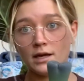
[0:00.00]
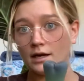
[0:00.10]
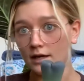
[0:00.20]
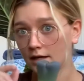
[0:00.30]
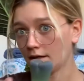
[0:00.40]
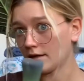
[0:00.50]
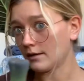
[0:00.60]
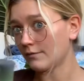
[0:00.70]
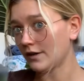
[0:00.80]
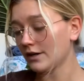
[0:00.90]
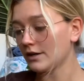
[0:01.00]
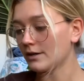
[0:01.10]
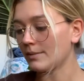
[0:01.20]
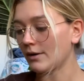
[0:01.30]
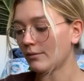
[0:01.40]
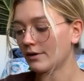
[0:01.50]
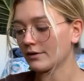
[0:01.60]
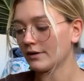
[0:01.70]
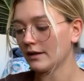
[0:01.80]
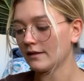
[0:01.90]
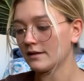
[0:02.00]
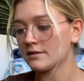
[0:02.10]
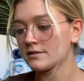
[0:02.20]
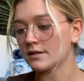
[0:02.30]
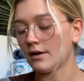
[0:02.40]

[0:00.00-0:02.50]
I am very good about watering this.